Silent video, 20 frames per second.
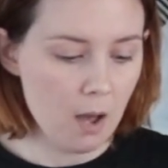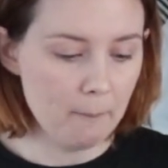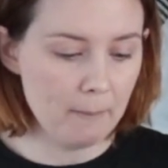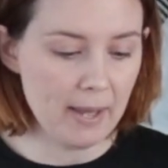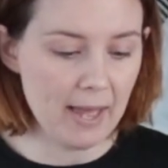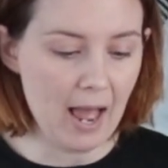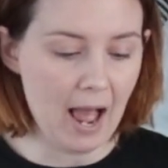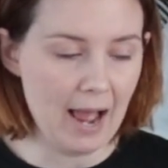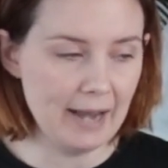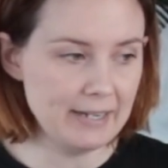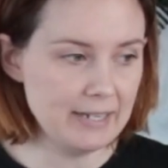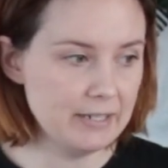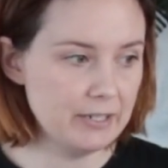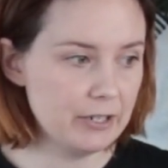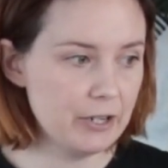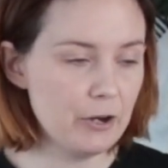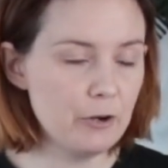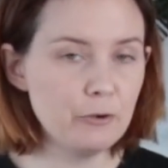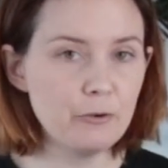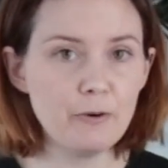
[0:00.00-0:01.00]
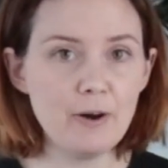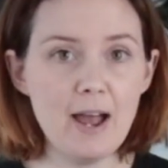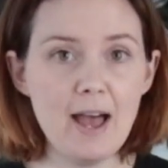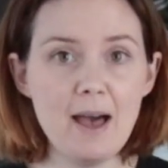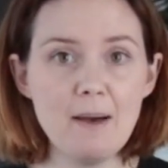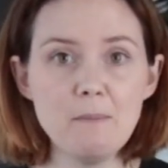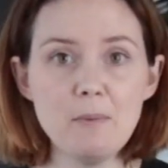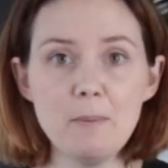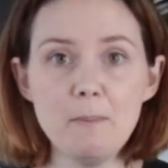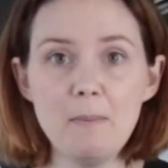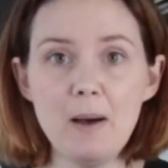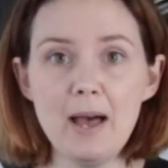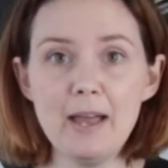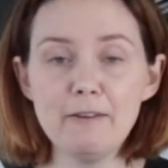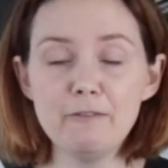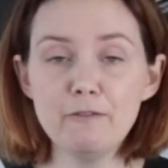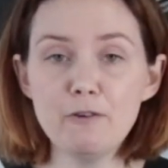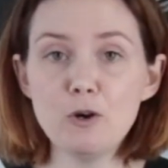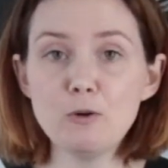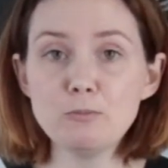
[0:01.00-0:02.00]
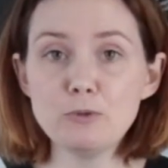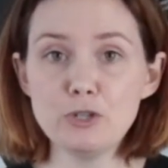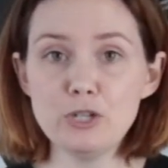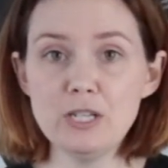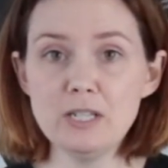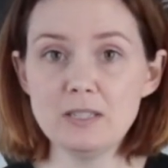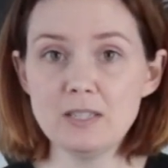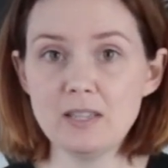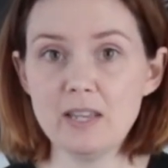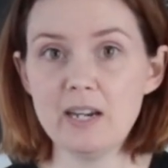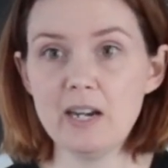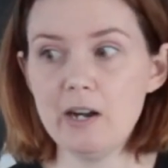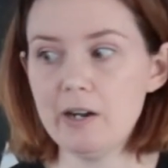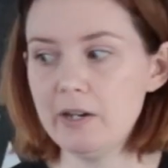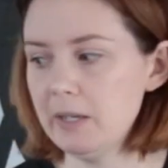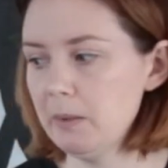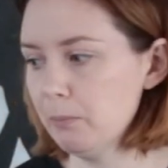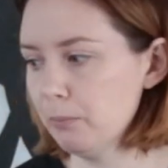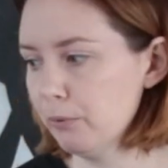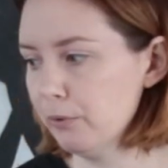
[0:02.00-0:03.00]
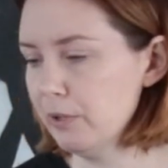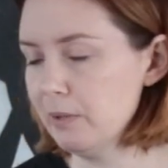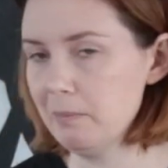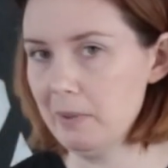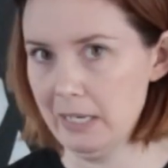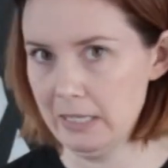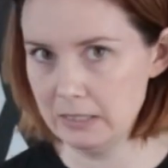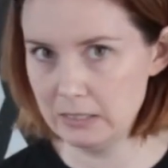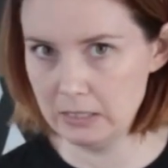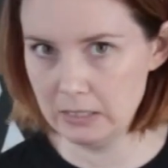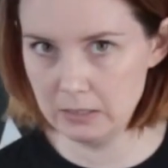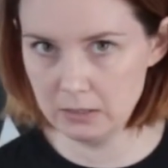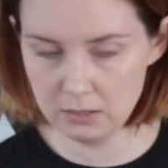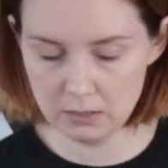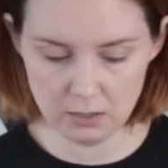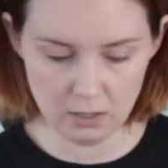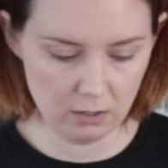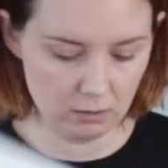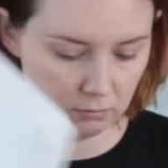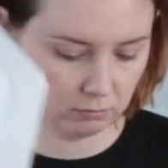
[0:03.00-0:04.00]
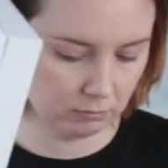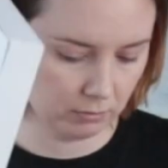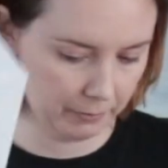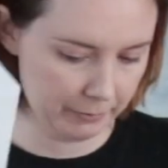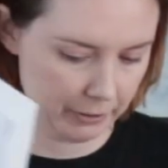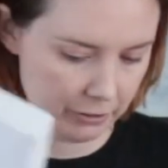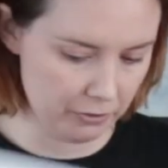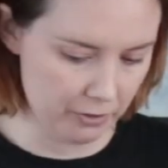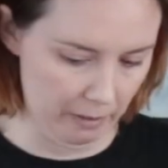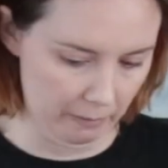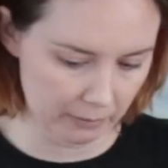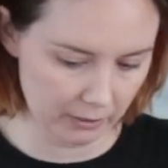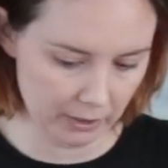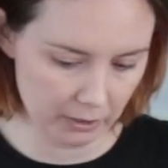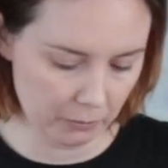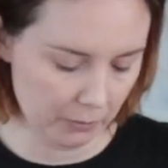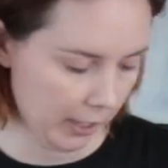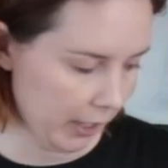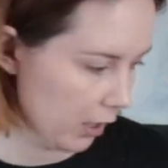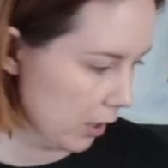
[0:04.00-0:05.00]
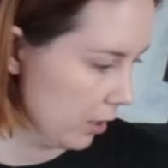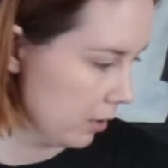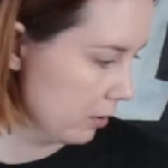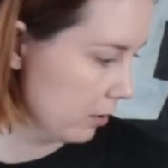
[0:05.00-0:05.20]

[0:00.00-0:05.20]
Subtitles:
but I need to go grab my foam sheets that are already pre-painted. So let me do that really quick.